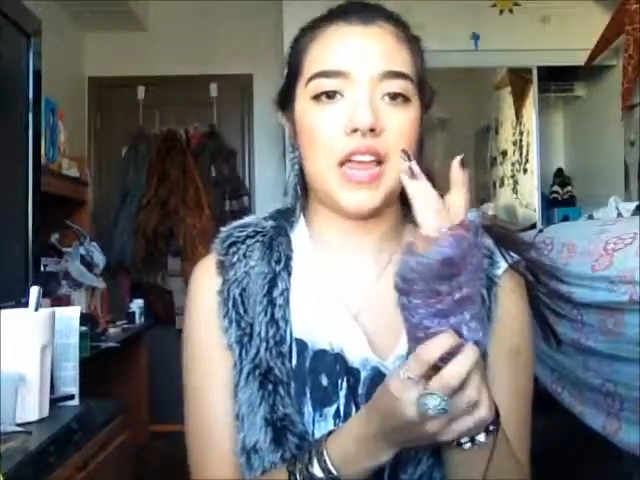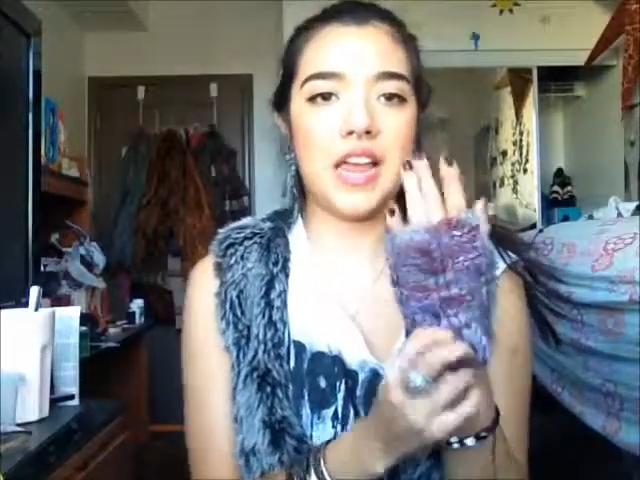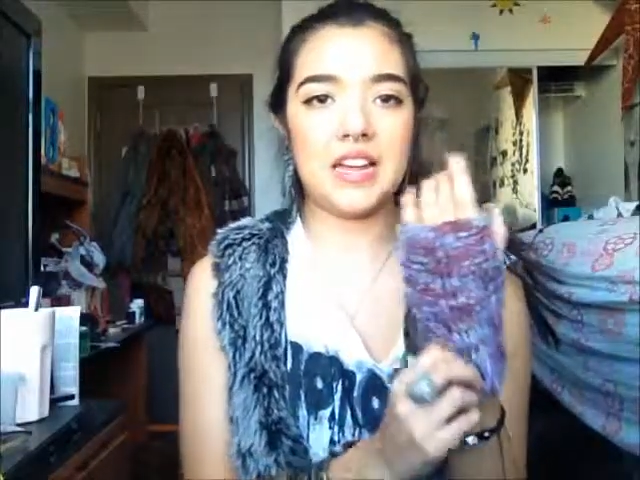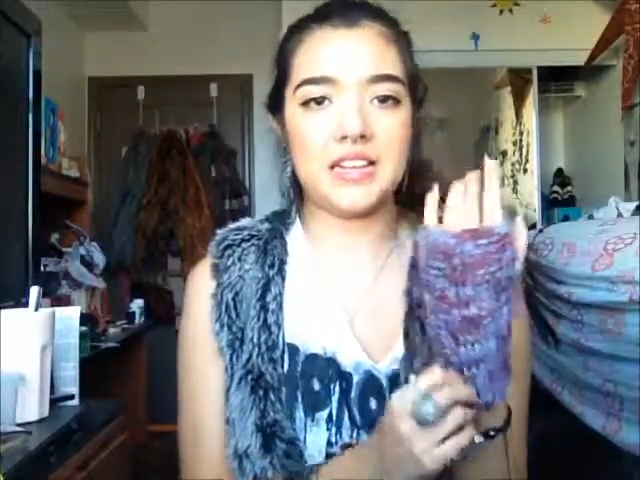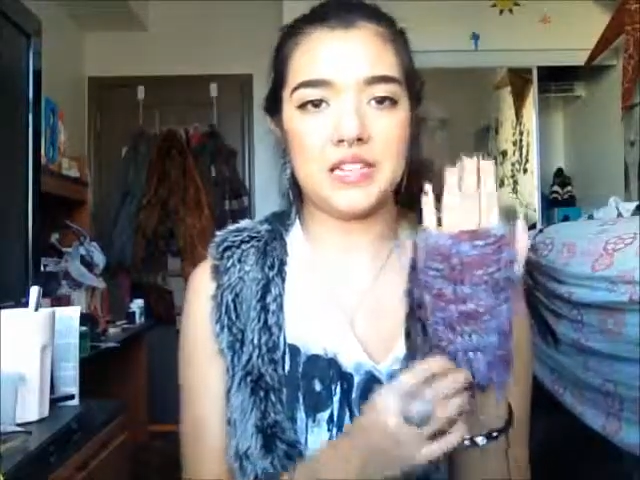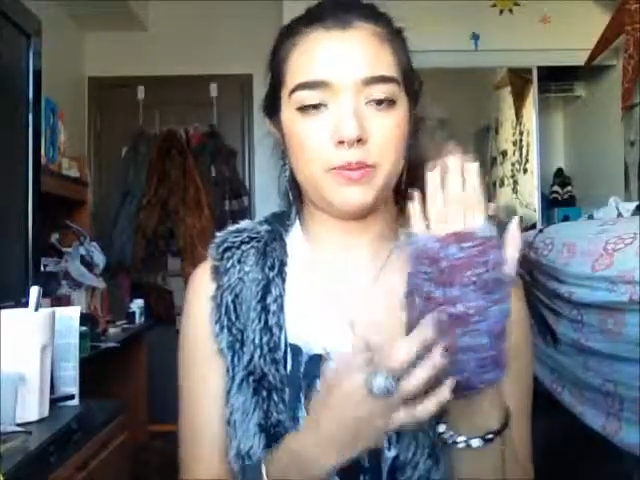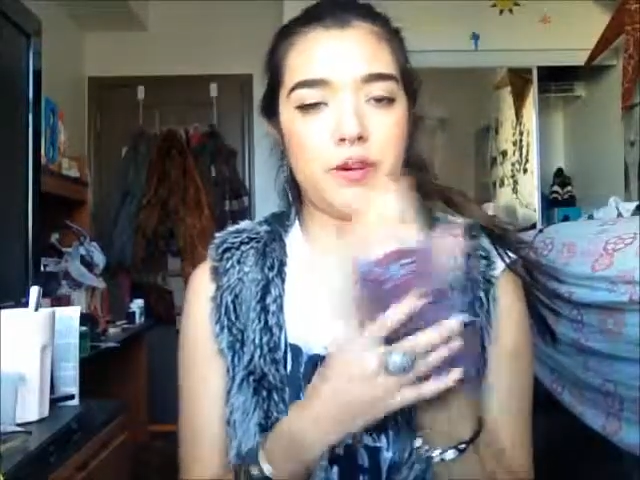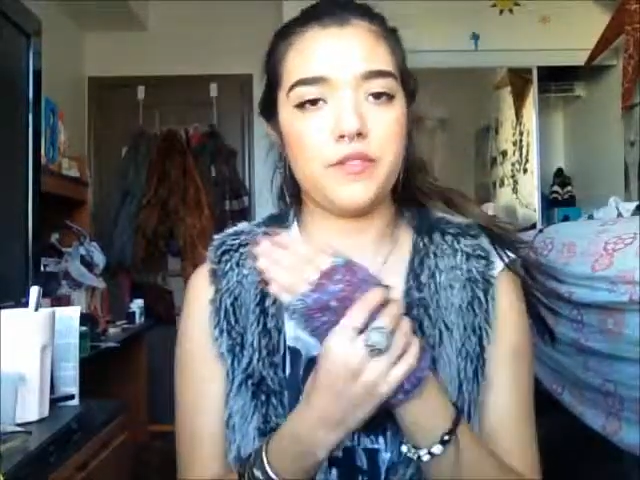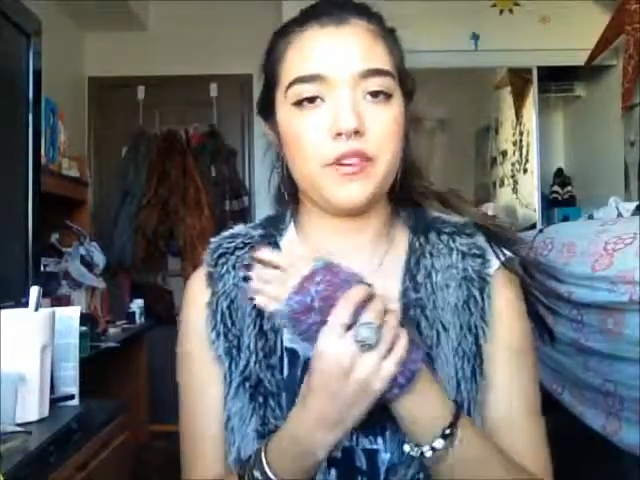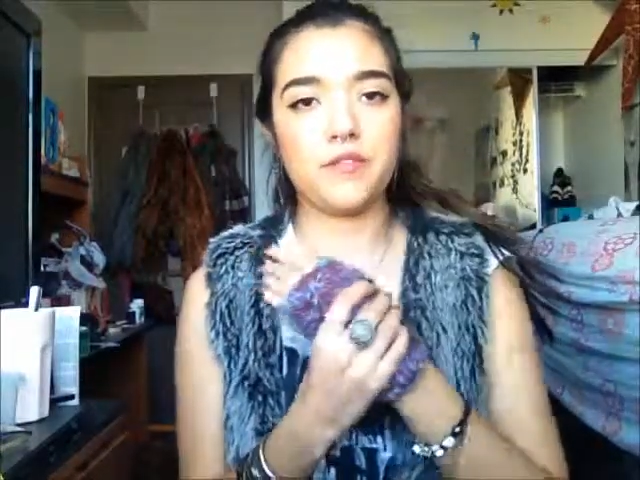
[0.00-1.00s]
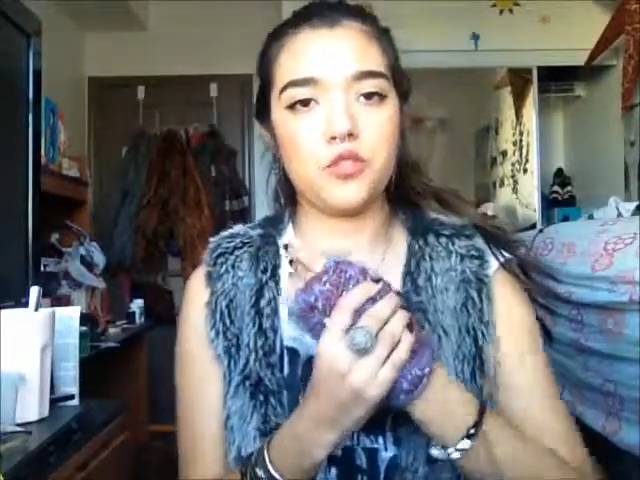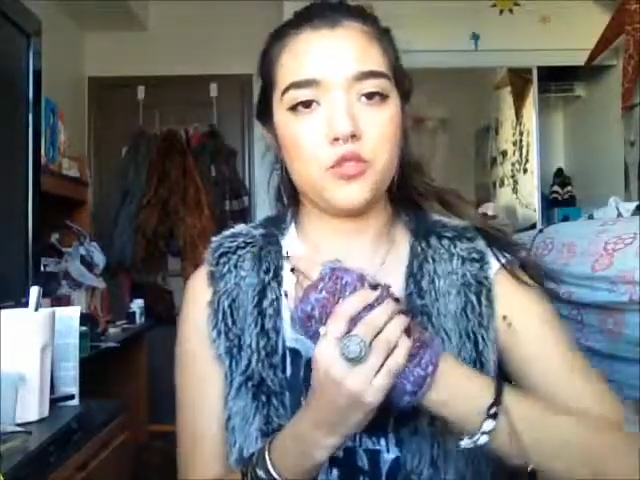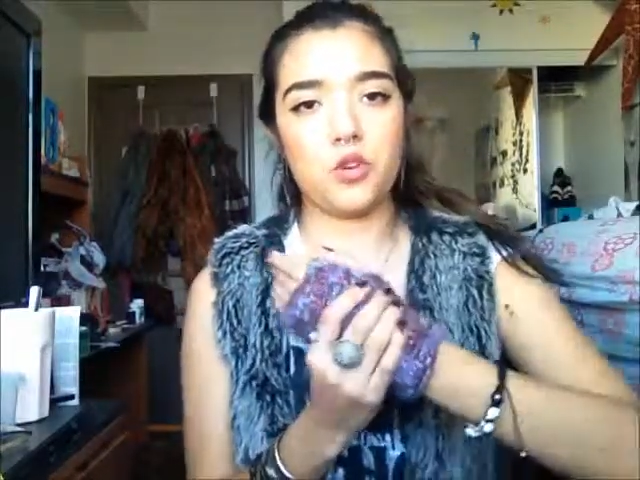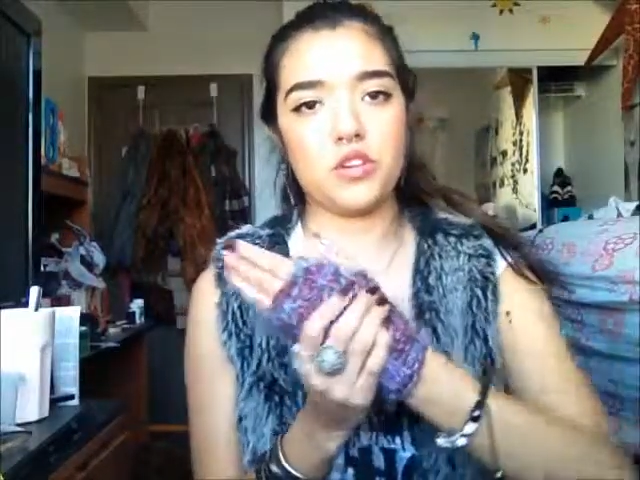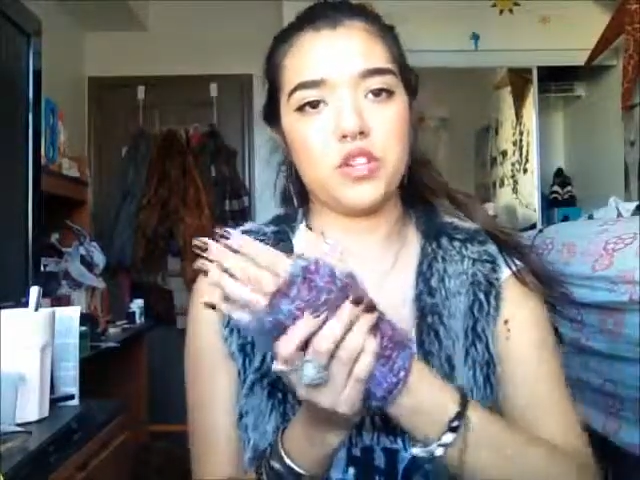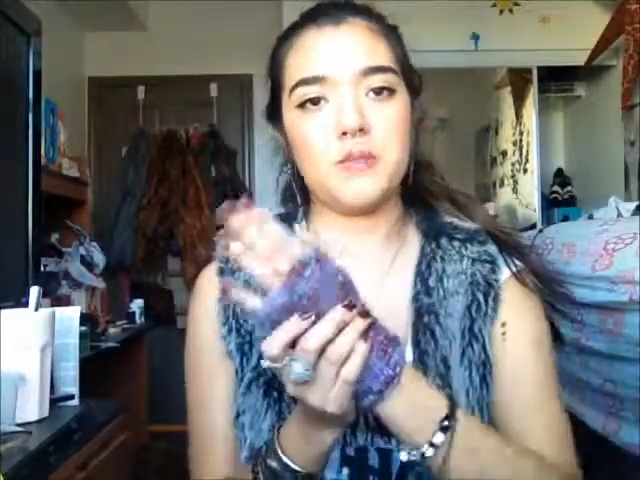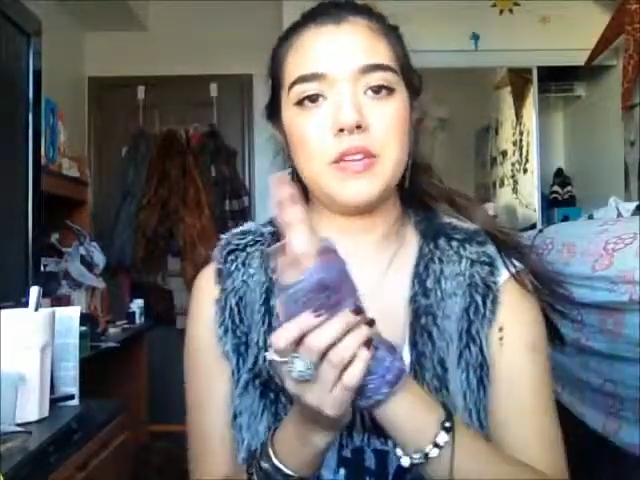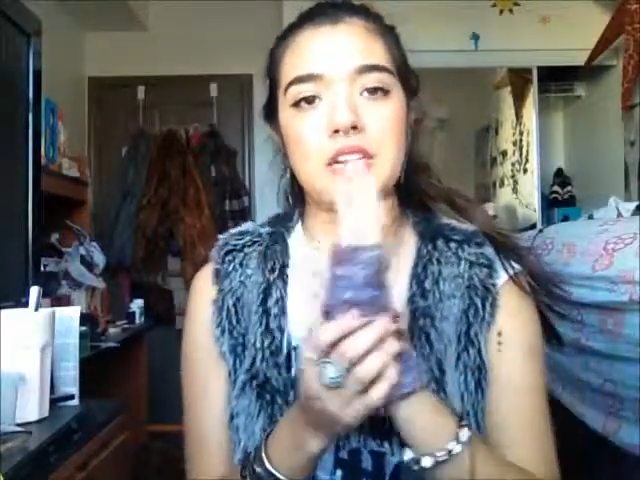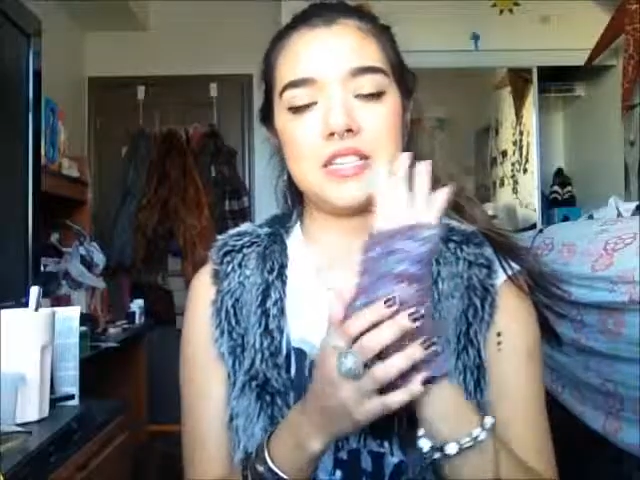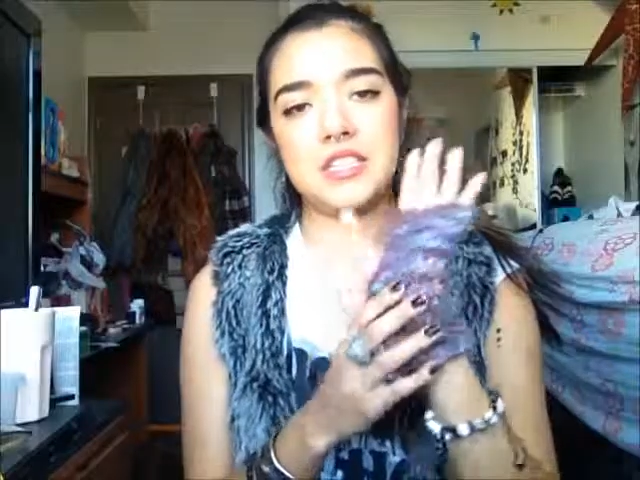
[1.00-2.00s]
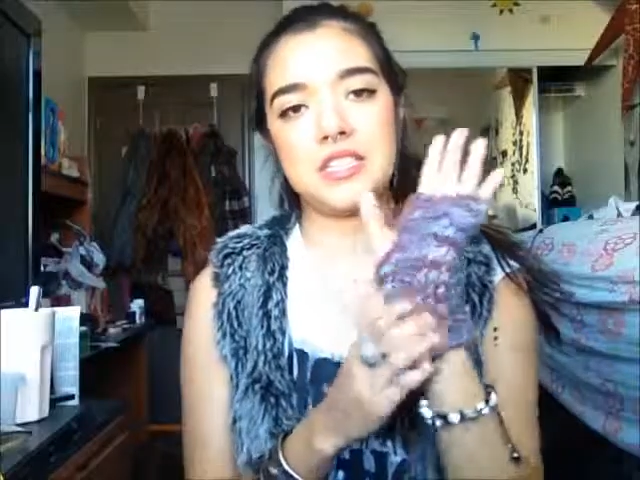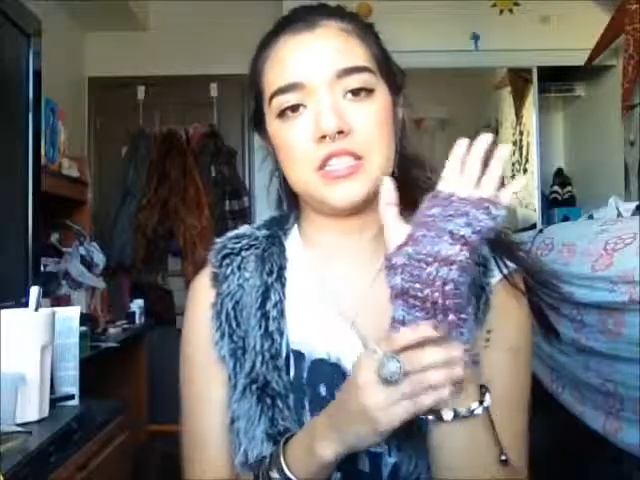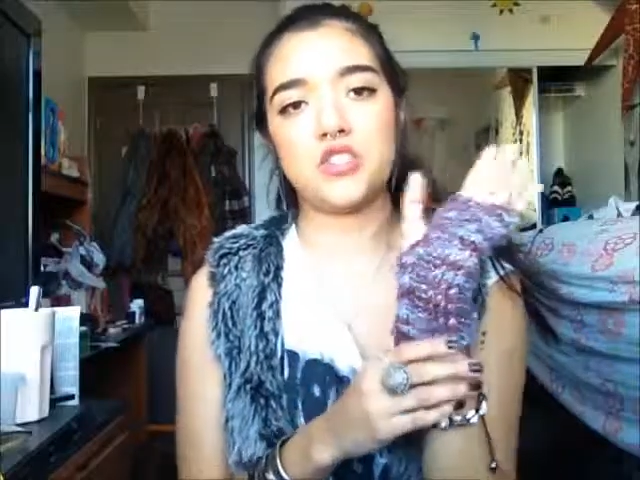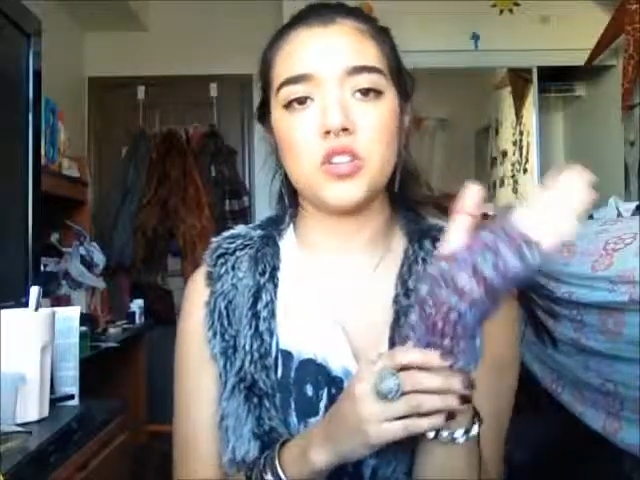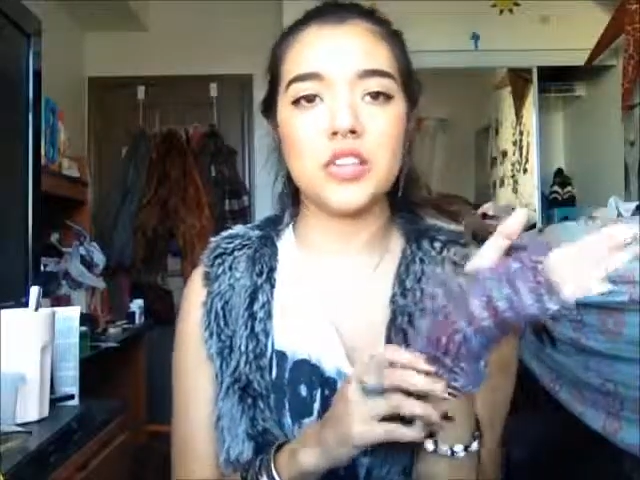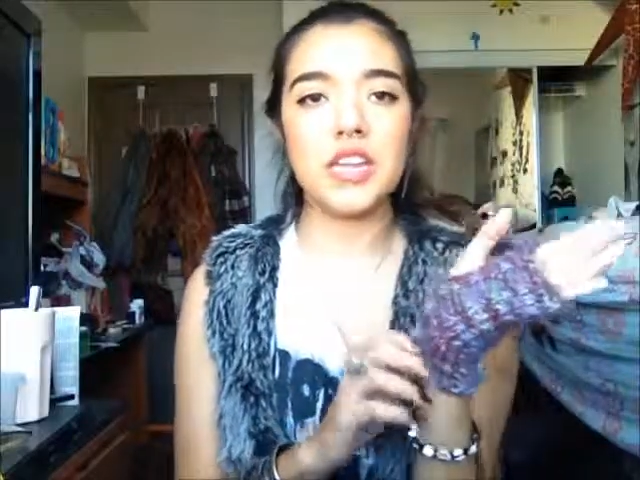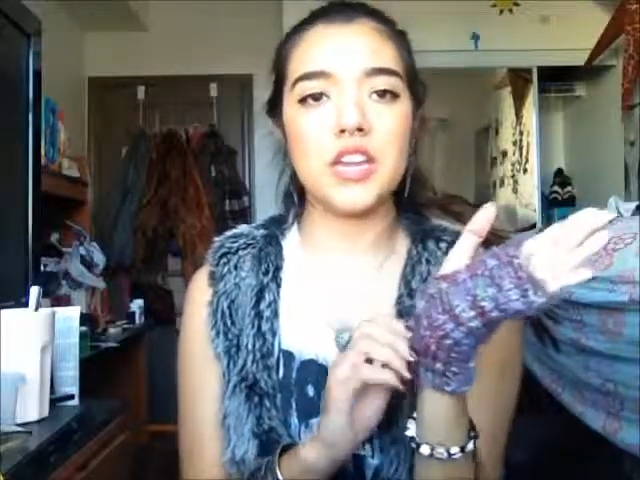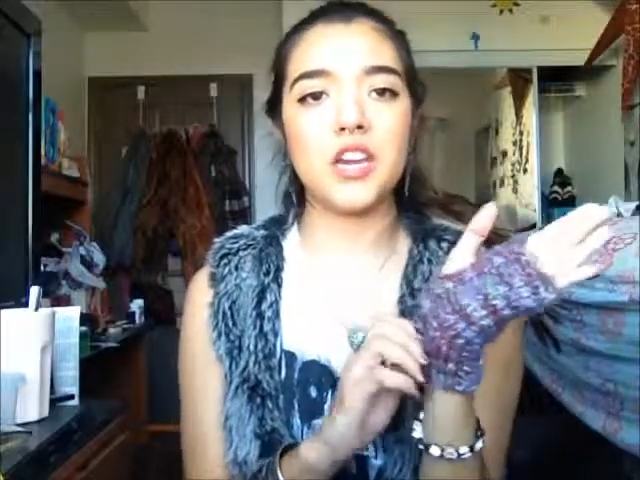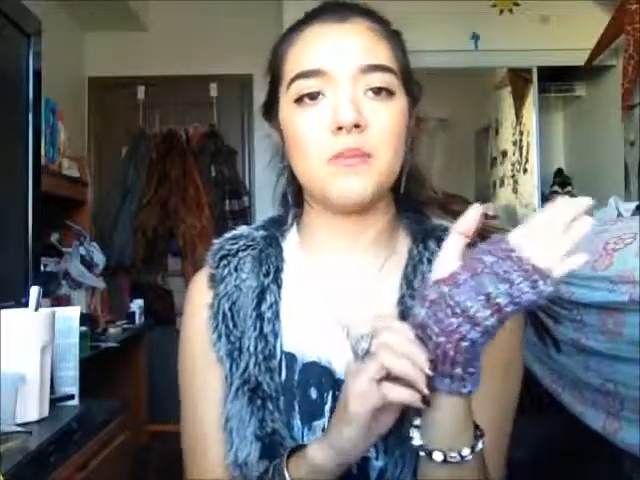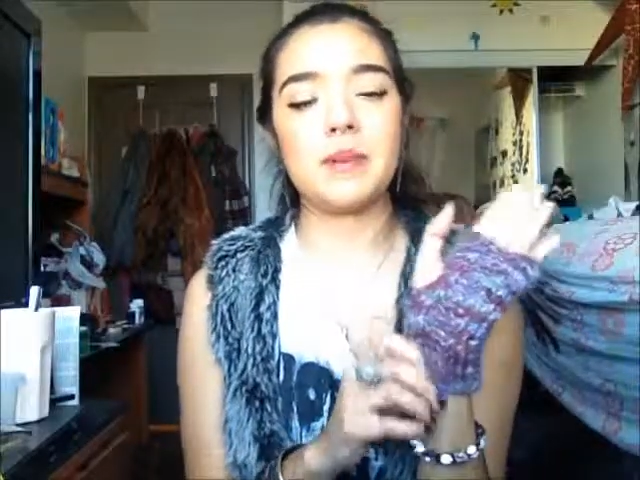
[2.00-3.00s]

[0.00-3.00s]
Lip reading: and it's perfect for Georgia because it's chilly here,